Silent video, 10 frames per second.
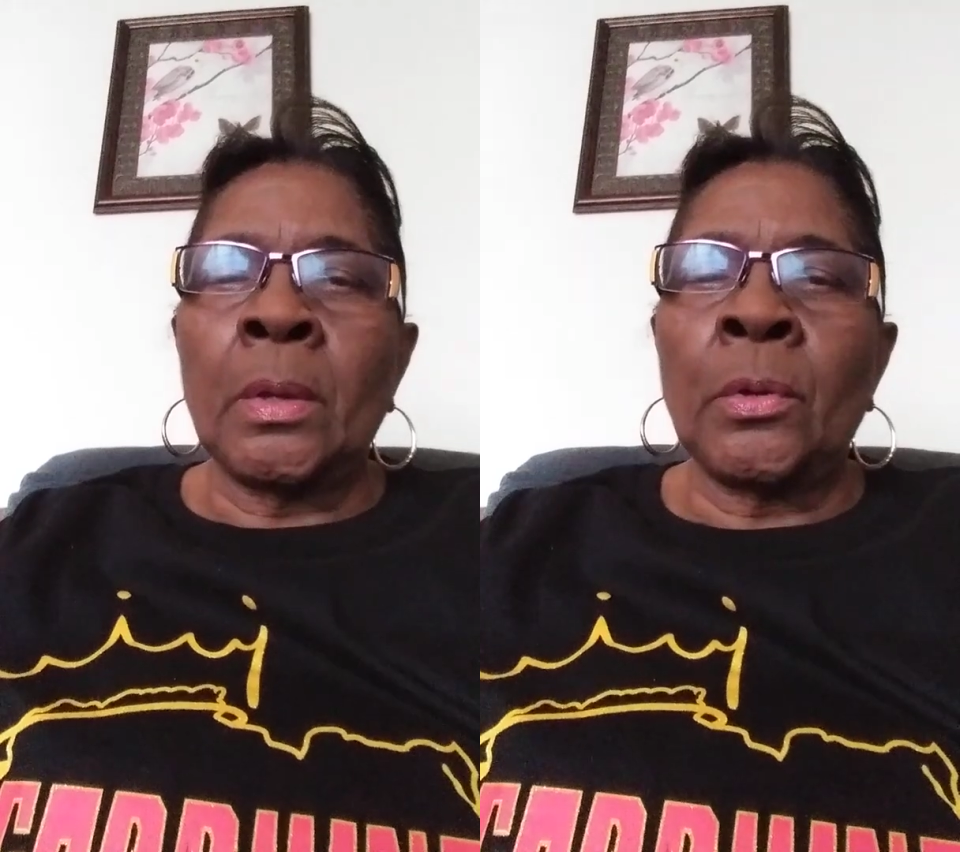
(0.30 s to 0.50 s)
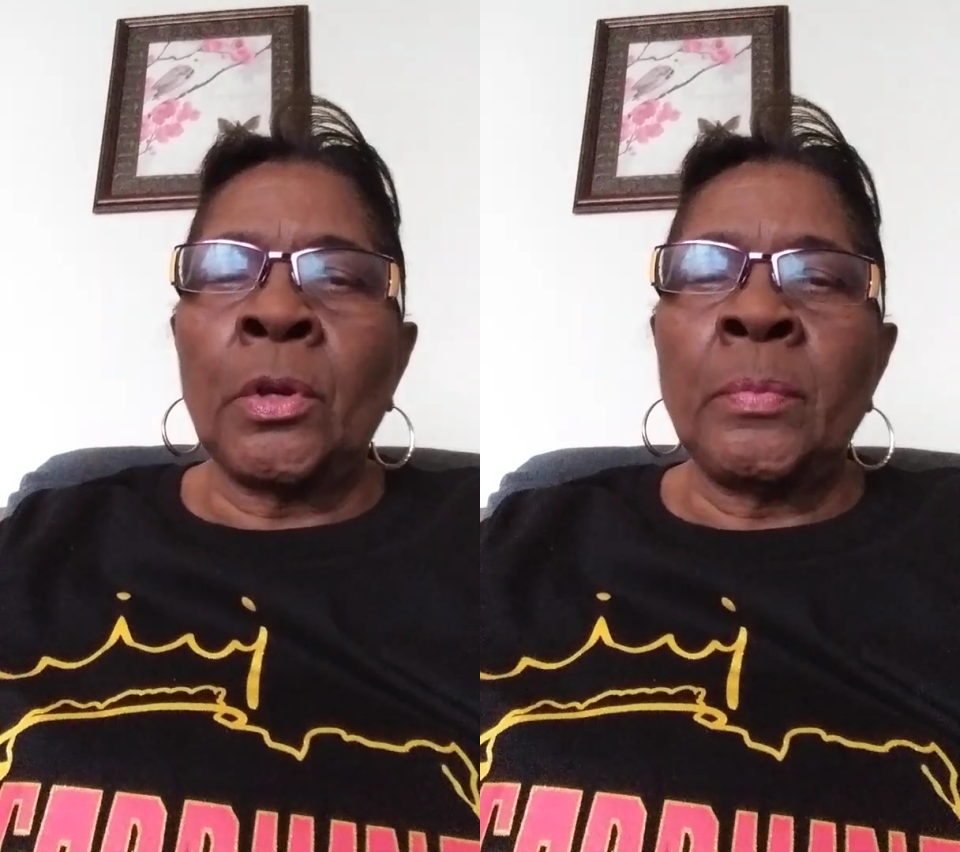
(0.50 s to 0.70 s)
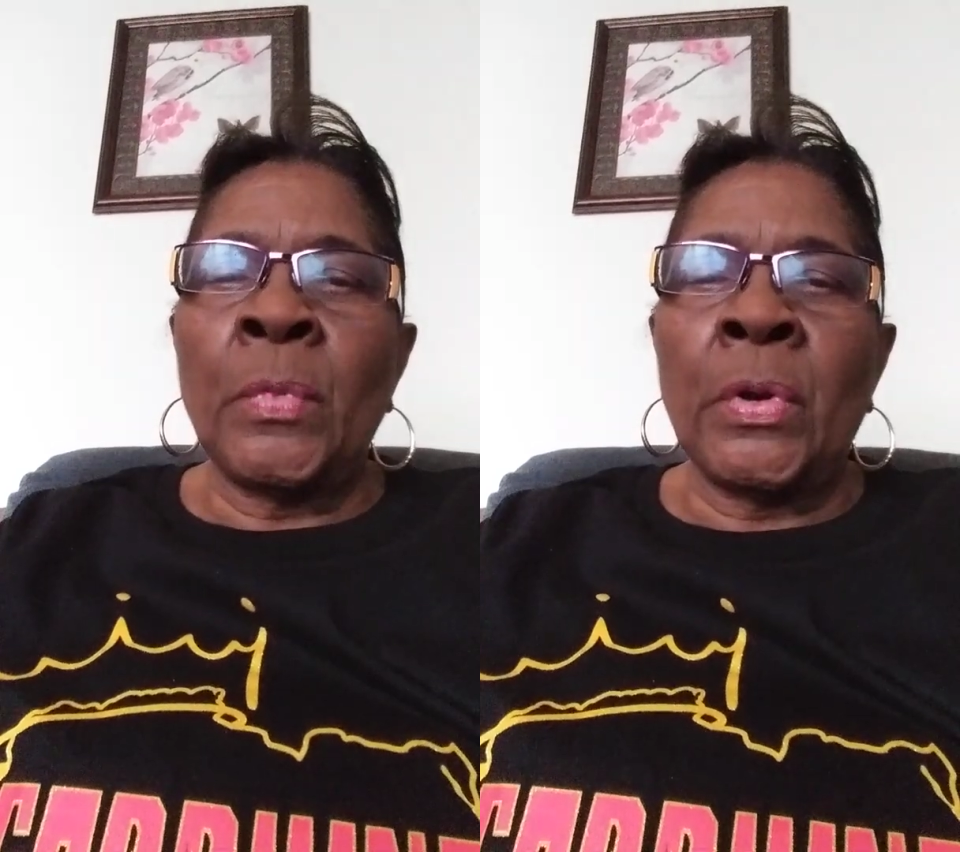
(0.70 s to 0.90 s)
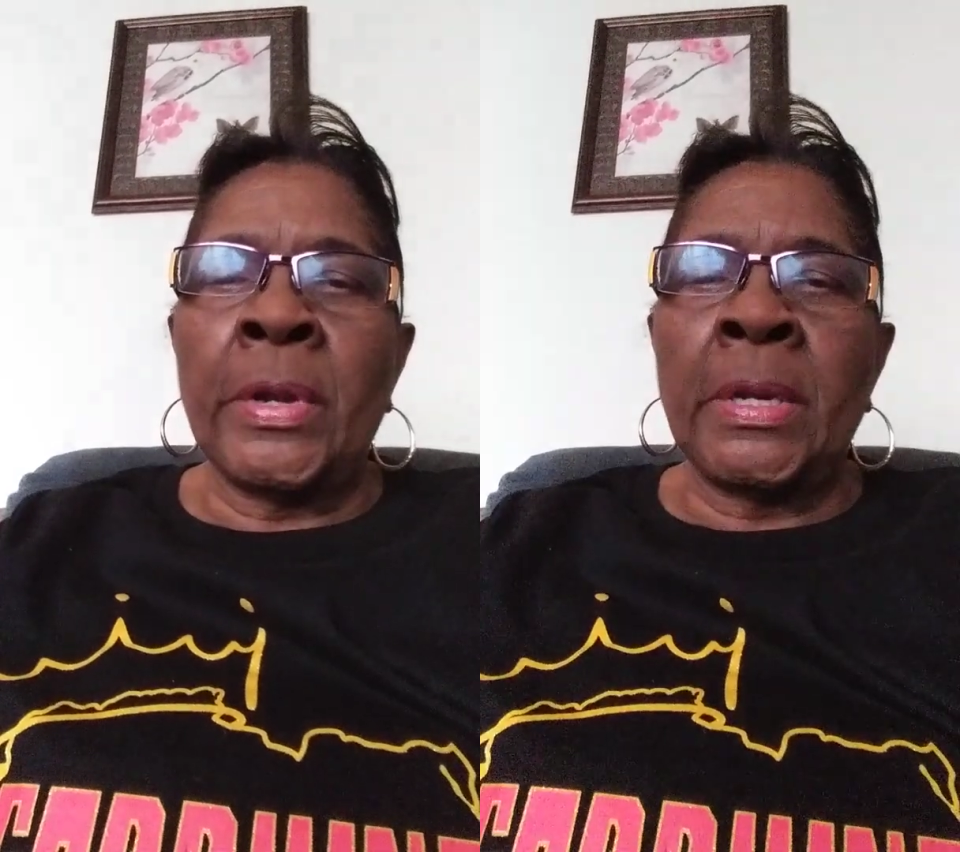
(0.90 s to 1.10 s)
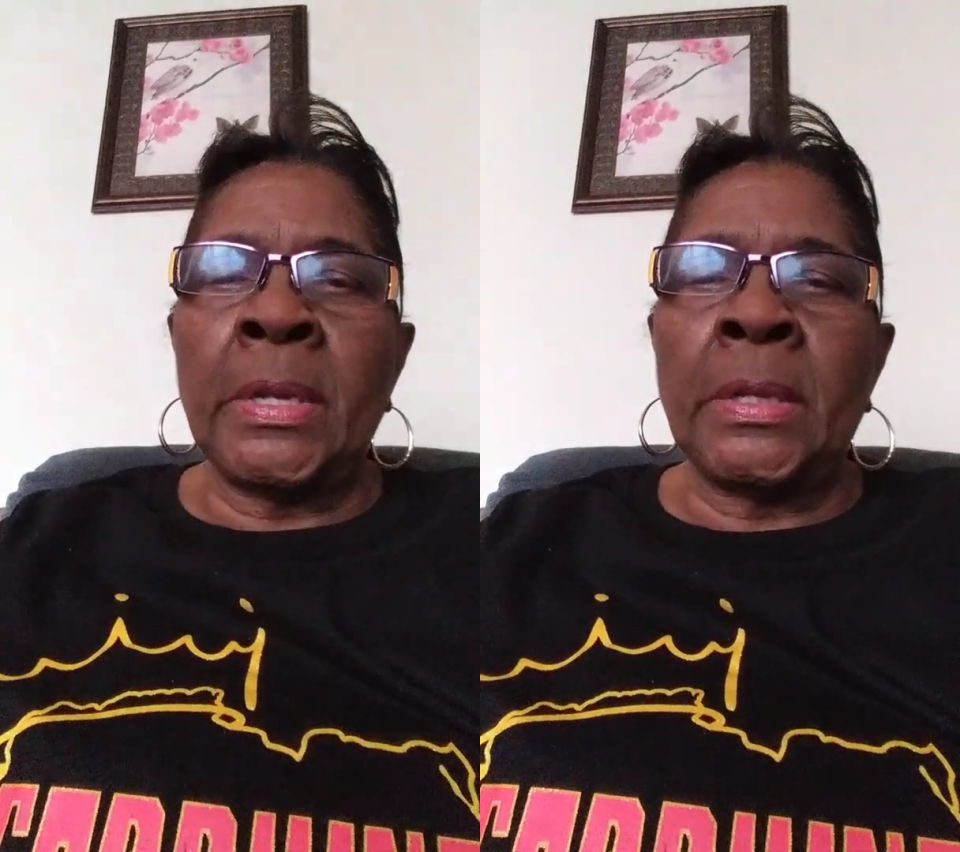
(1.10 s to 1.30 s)
Good
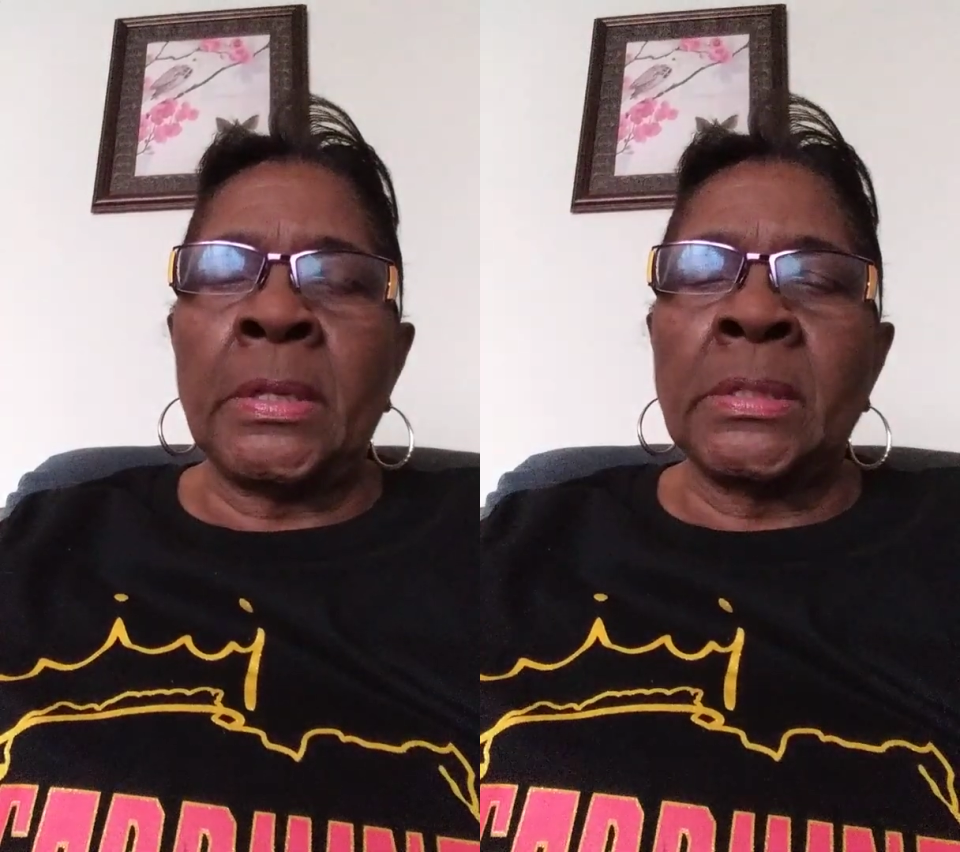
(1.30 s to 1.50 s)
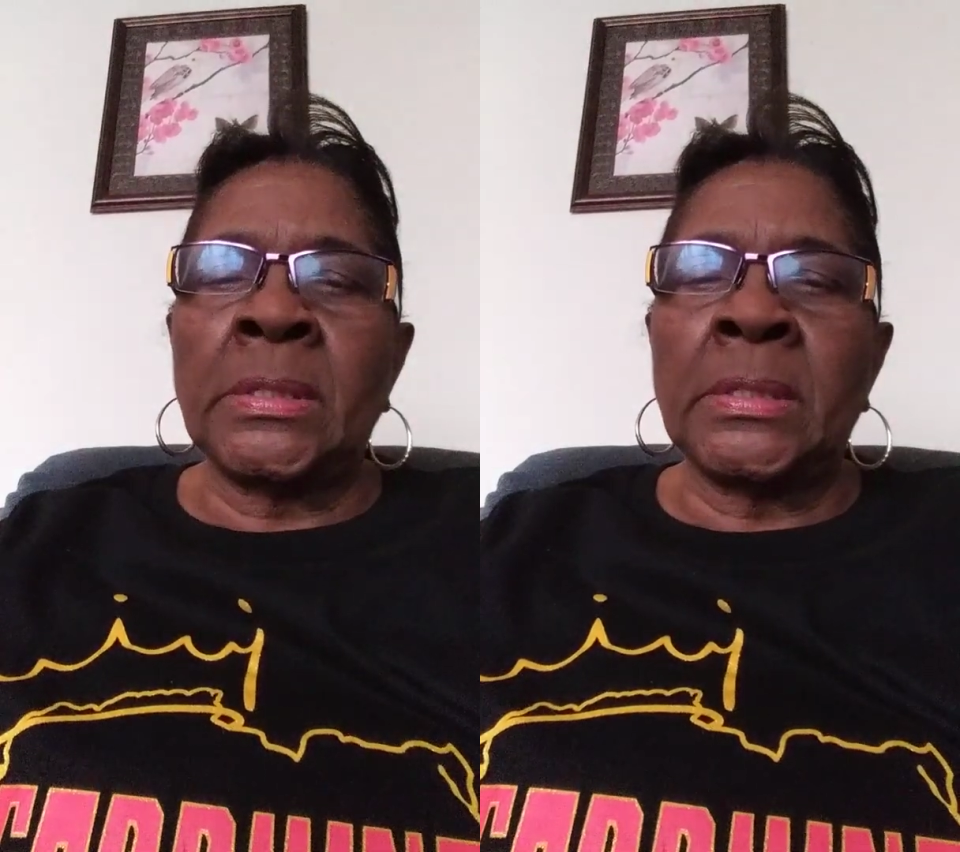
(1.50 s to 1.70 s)
morning. This